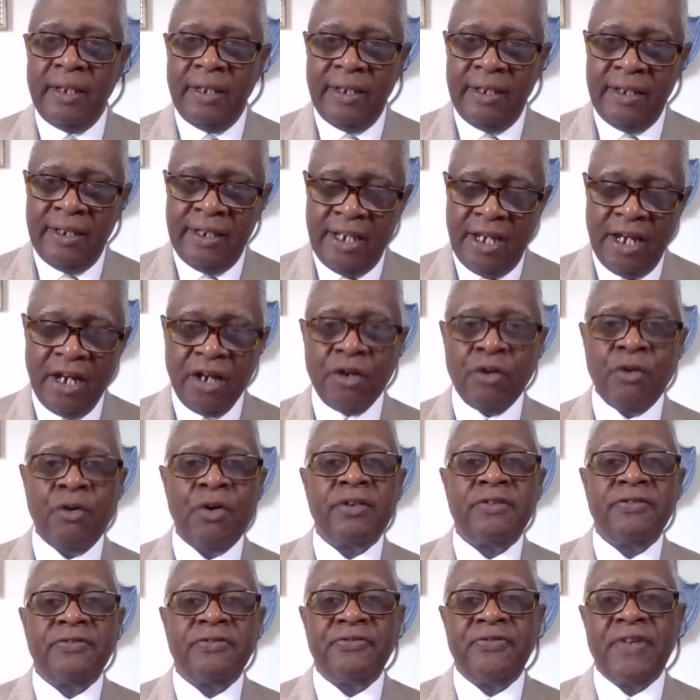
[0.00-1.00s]
they're
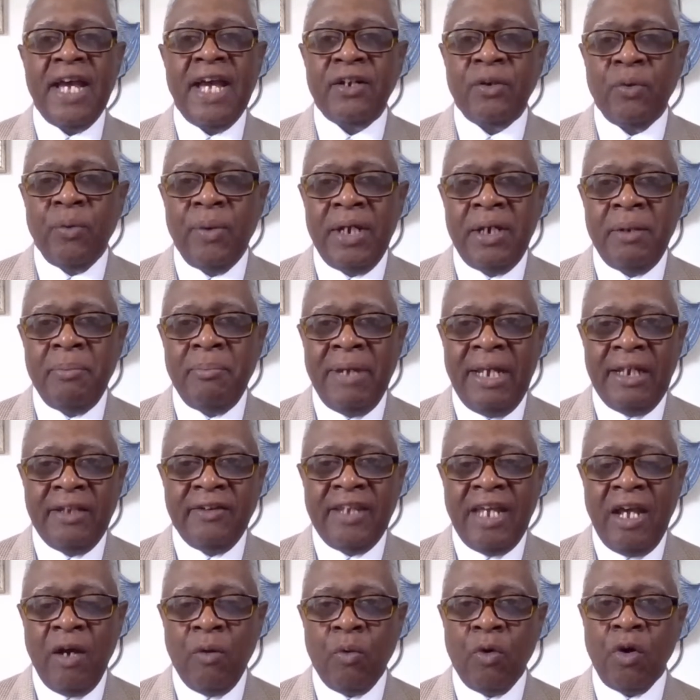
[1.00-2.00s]
going to find a way to make
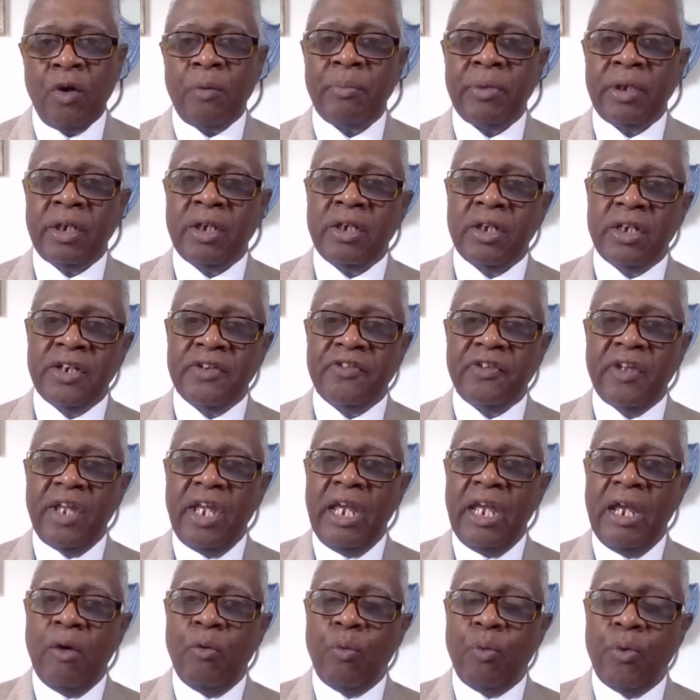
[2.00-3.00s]
that work, because
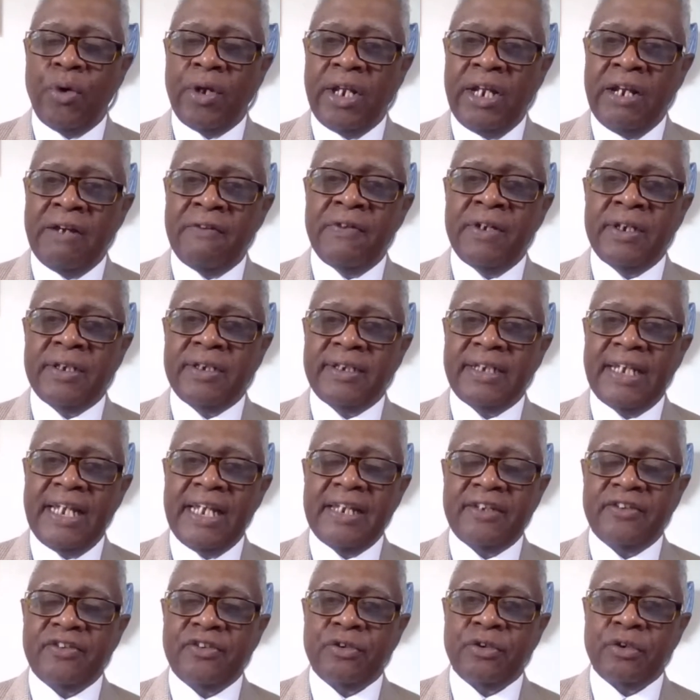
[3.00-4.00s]
whatever it
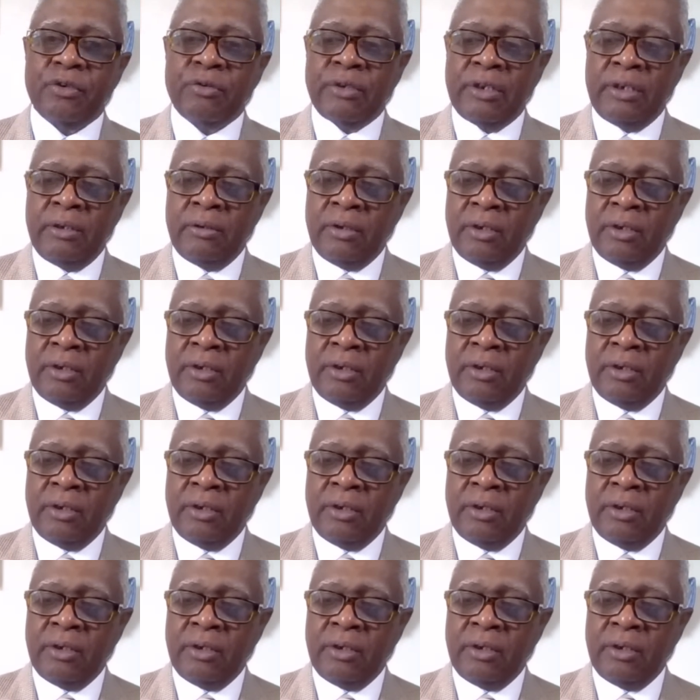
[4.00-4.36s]
takes to